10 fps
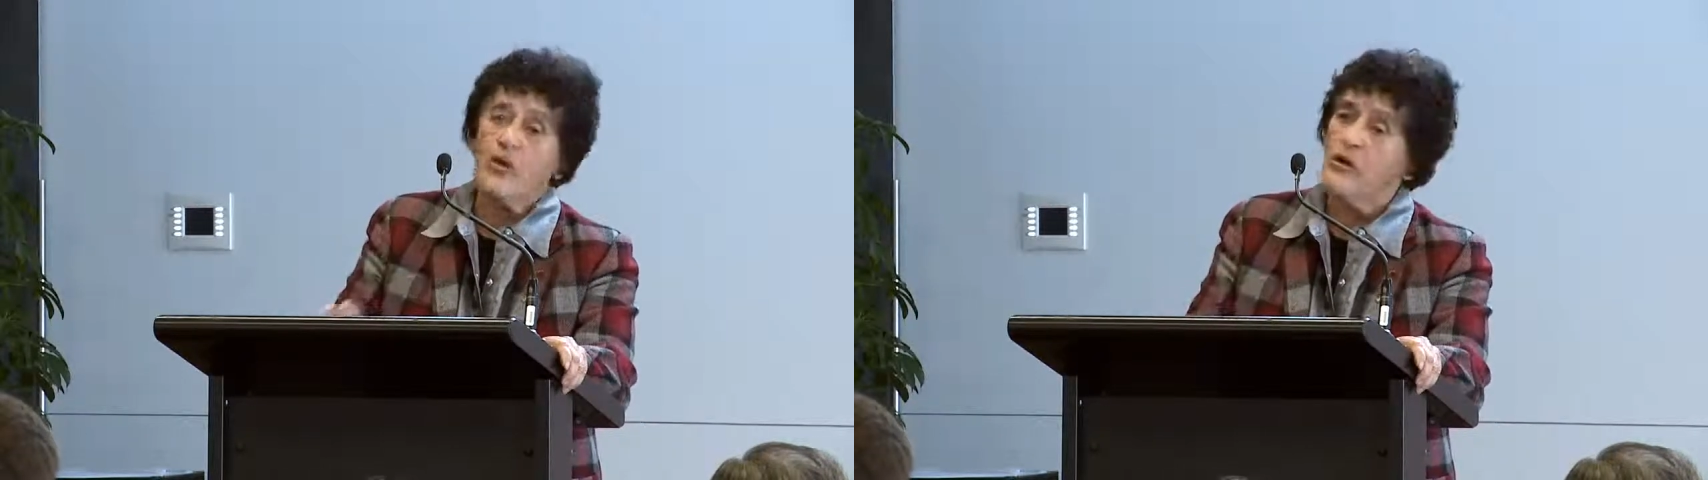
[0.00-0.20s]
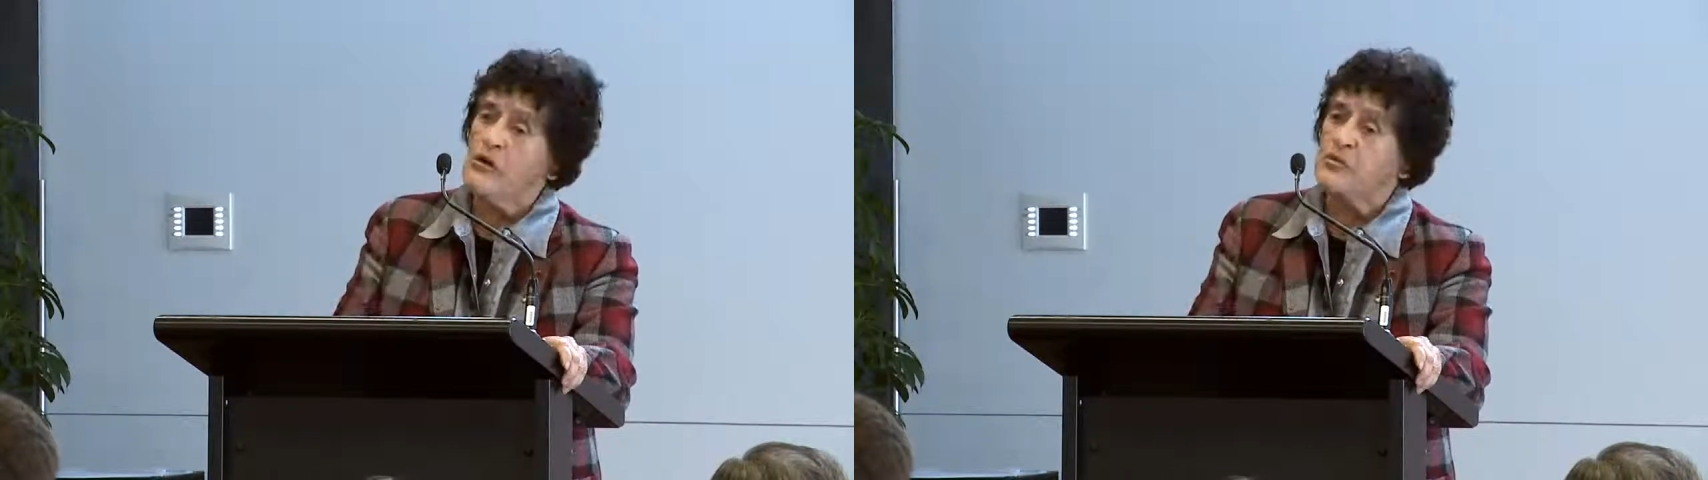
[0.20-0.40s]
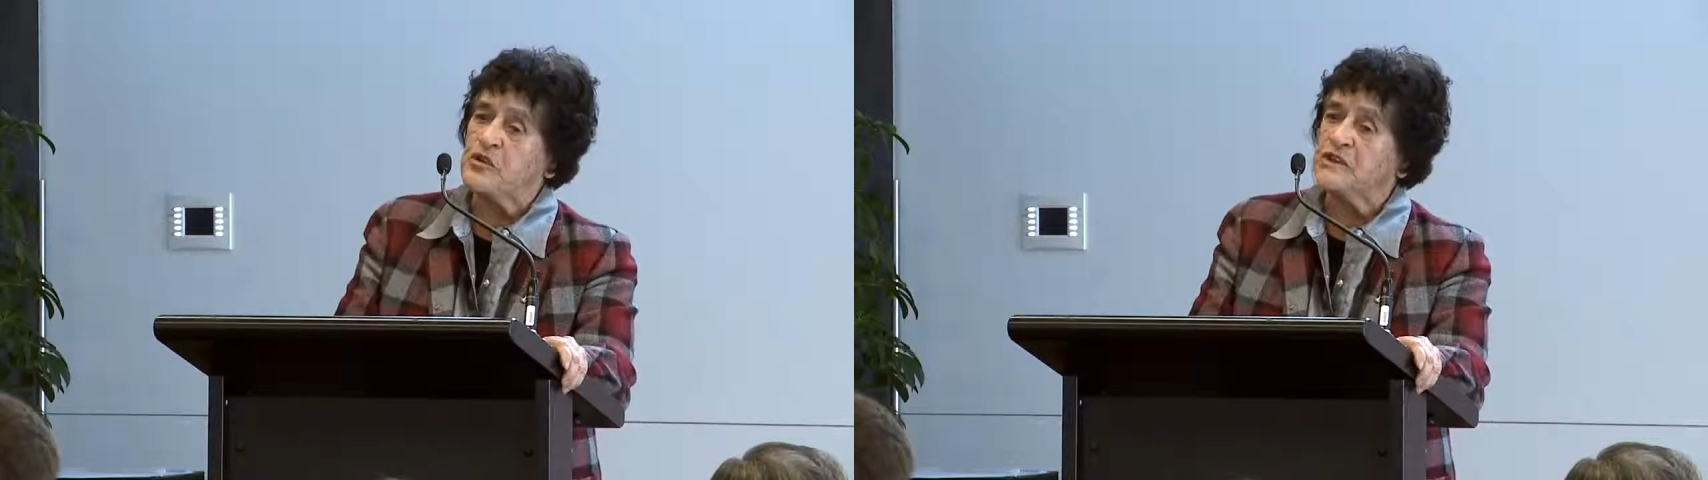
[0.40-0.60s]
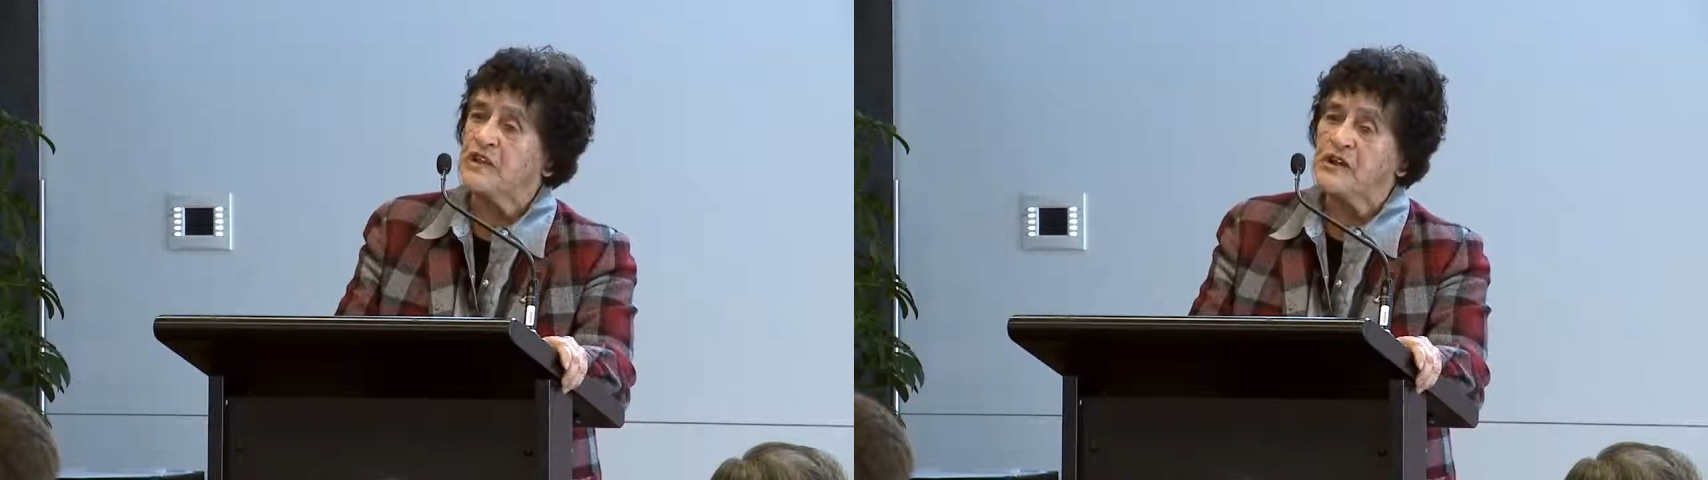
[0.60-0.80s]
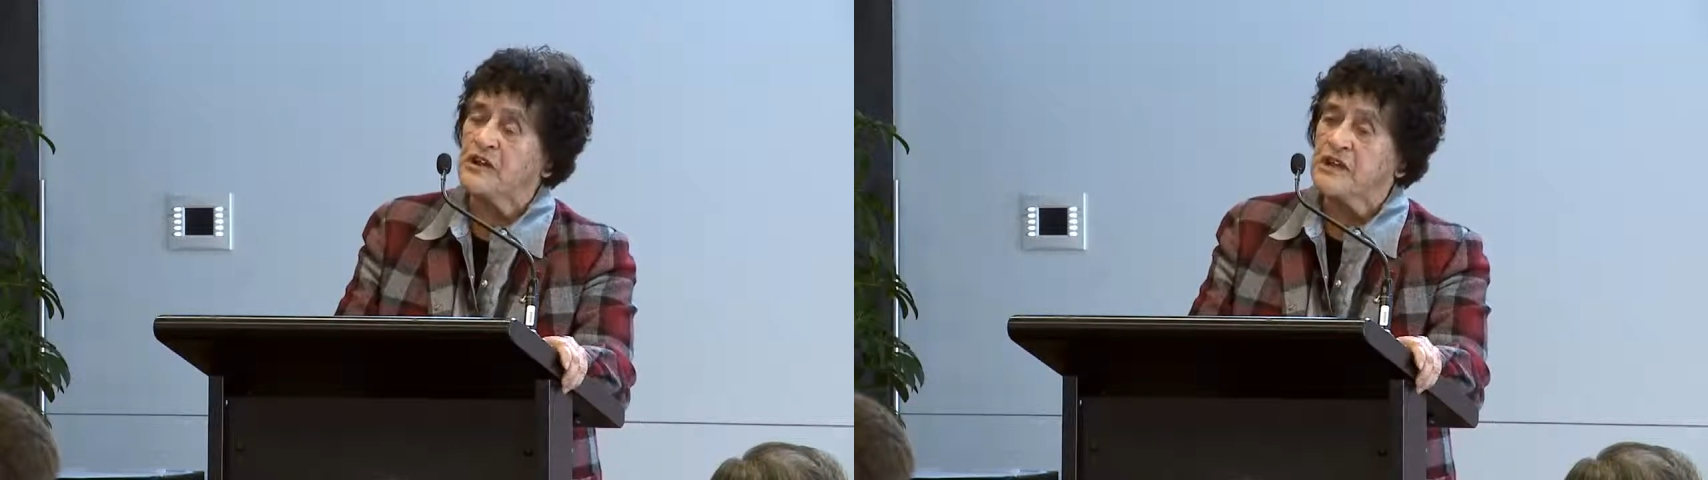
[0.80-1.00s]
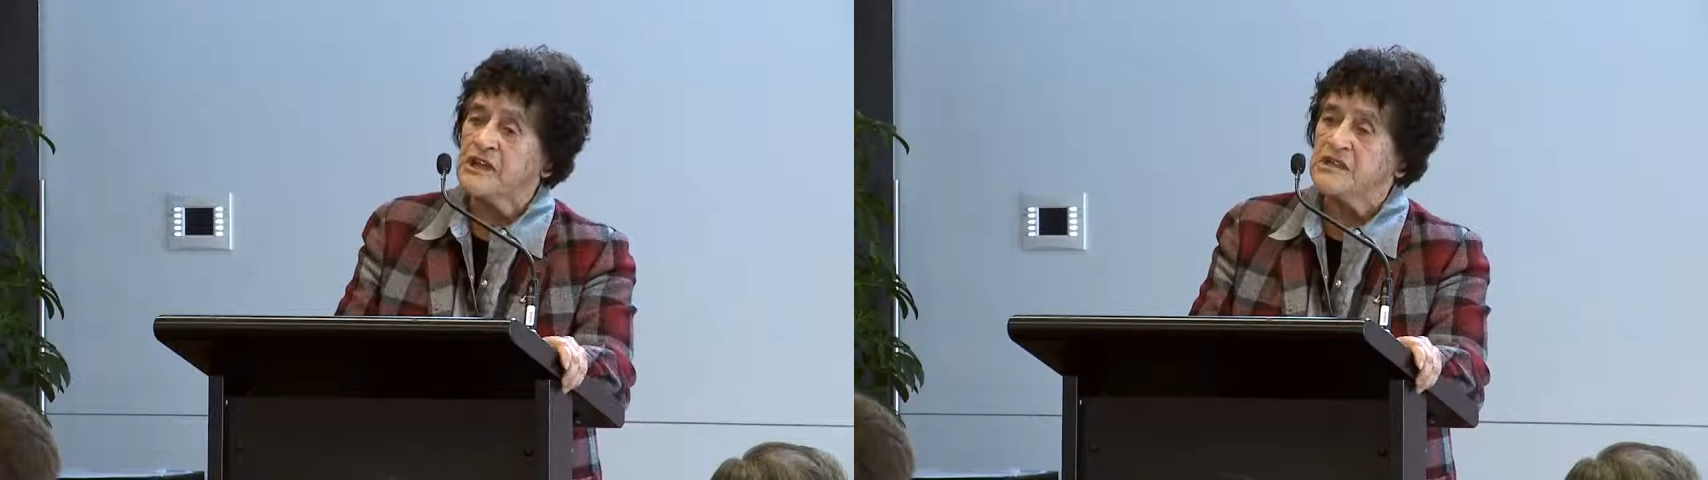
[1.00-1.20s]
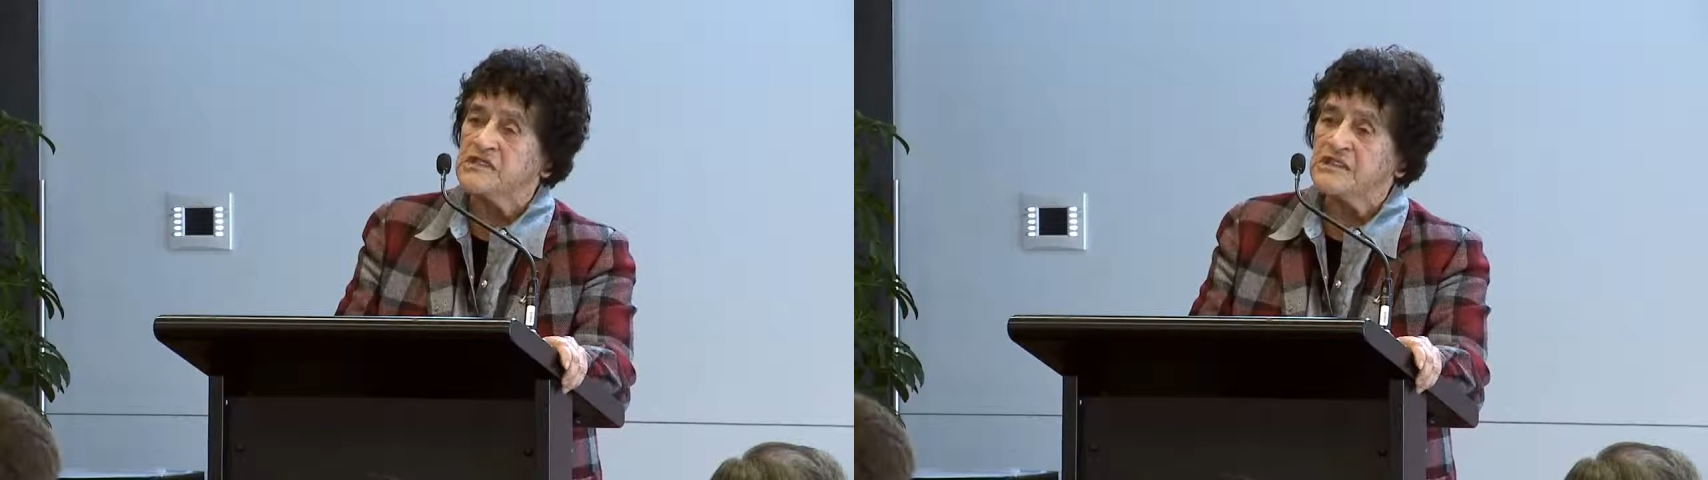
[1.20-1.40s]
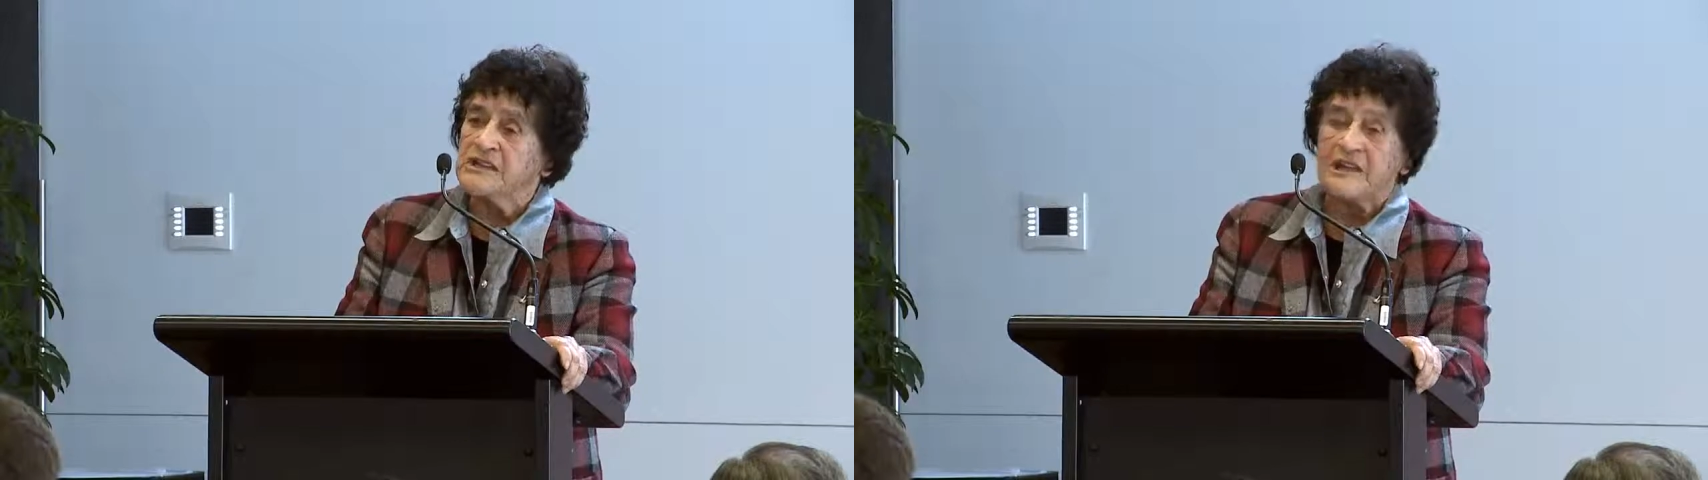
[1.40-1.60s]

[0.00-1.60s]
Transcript: all putting a lot of energy,